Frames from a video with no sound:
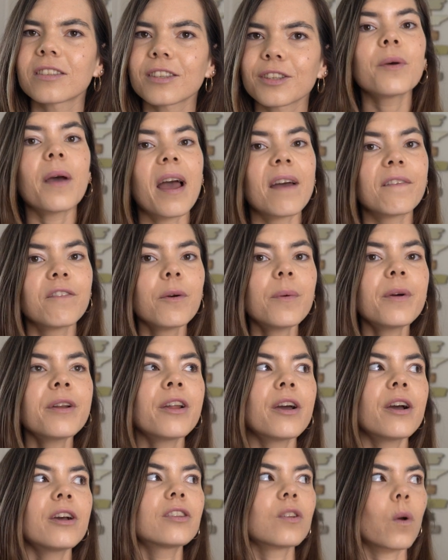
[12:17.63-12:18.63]
So everyone
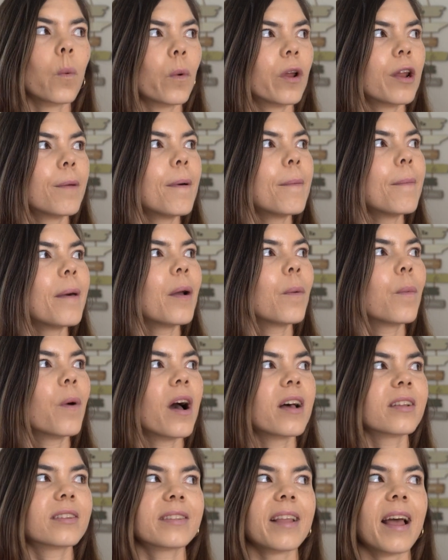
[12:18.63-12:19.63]
knows when I'm at my
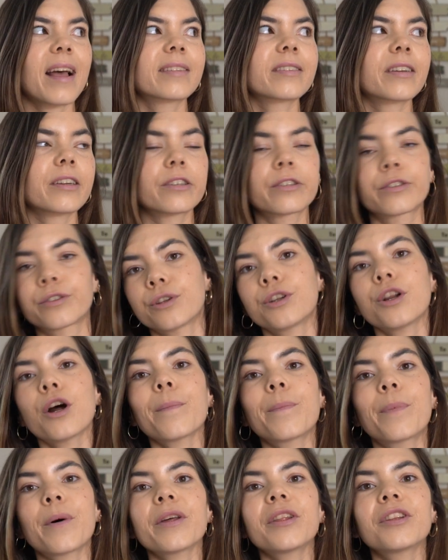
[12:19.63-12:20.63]
work desk, do
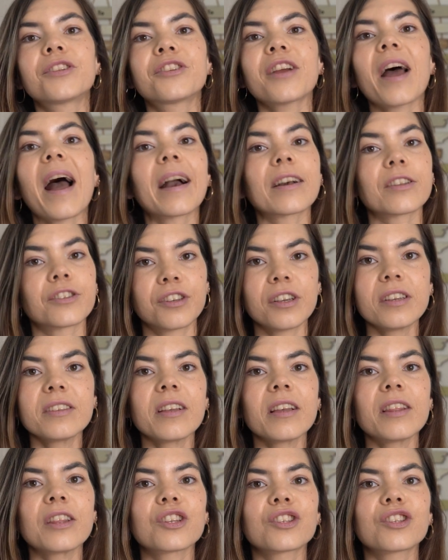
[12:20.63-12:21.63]
not bother Jax.
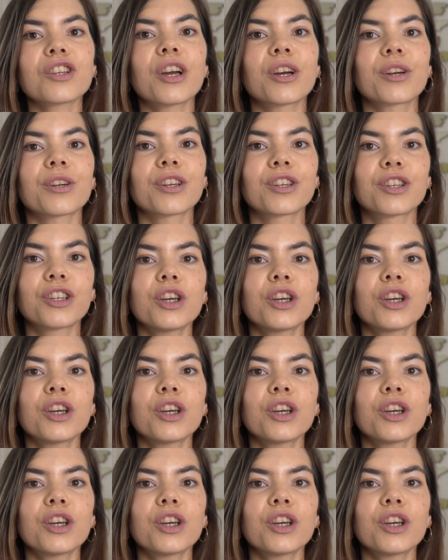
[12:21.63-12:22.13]
She's in the zone.